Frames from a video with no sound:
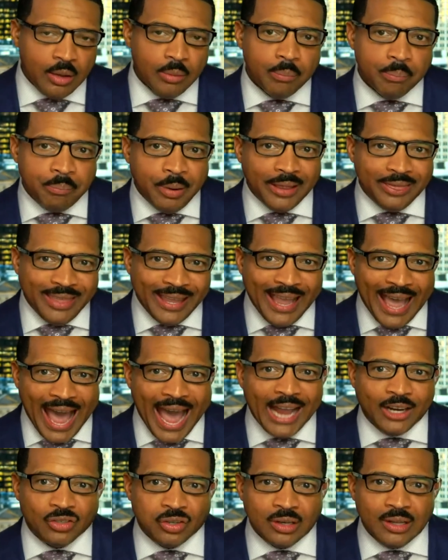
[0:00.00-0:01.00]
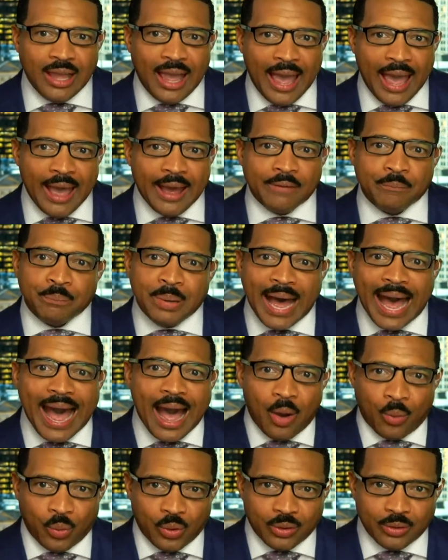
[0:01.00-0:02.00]
But they actually have
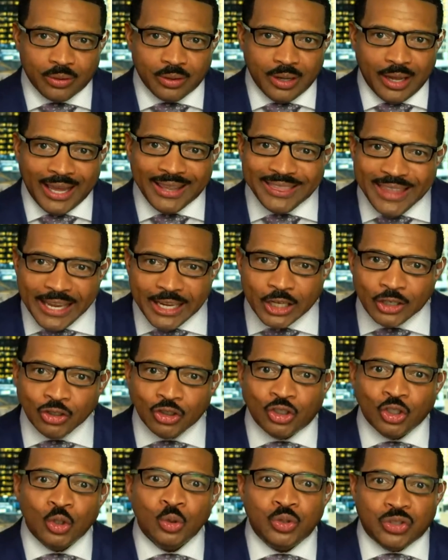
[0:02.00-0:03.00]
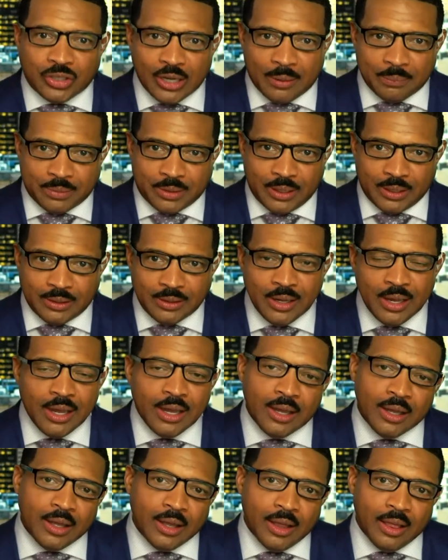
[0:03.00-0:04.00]
power and they can do something.
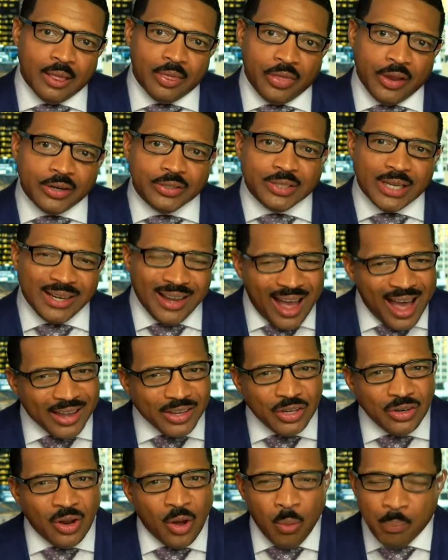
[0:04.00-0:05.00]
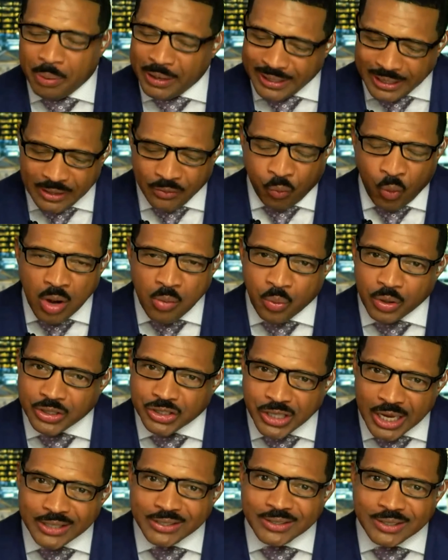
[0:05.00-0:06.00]
They're saying, but if we were
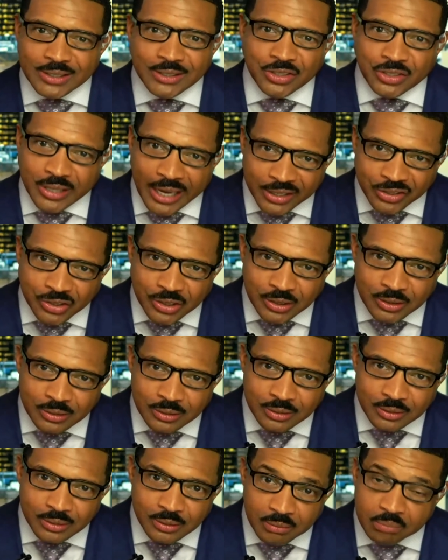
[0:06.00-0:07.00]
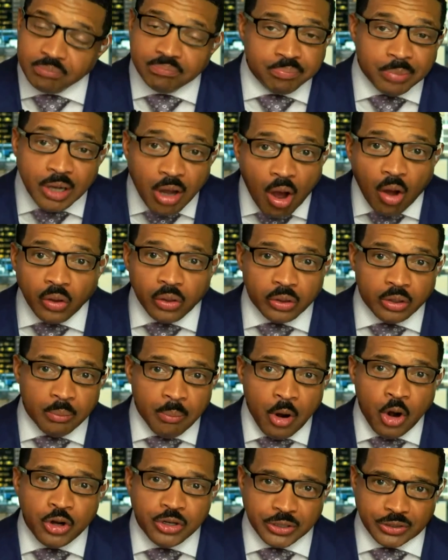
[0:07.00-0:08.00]
just in session, but call an
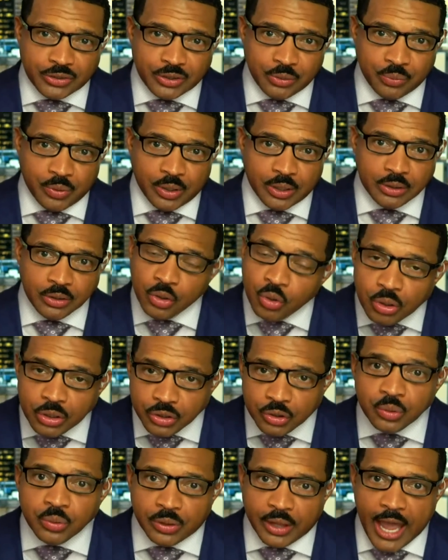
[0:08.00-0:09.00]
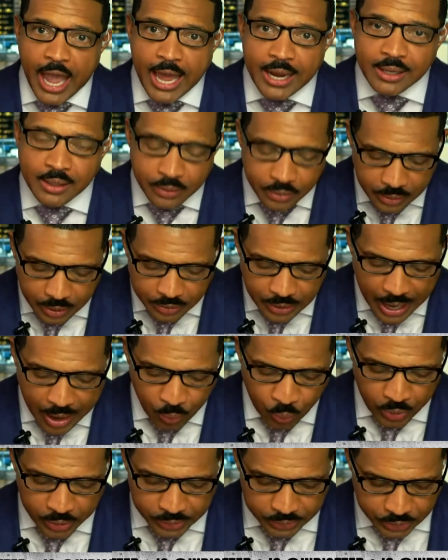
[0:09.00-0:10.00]
emergency one, you can do that. They're not
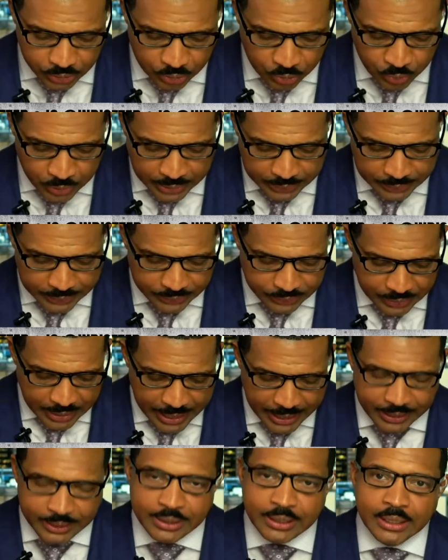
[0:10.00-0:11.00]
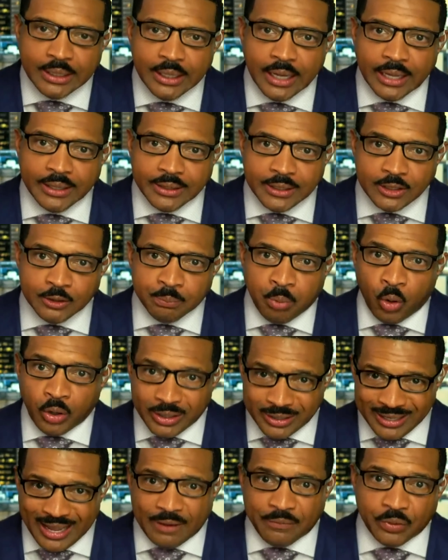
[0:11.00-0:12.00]
willing to do it, at least not at this point,
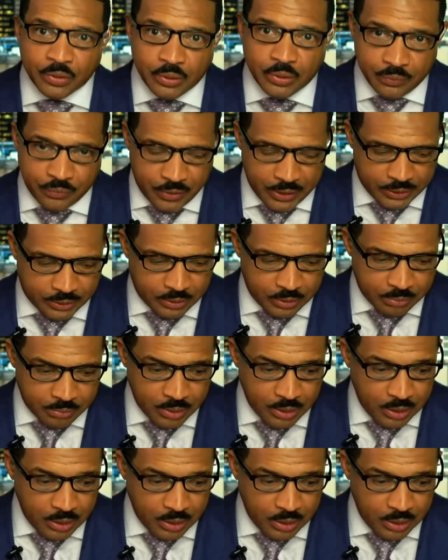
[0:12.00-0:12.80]
and not for the victim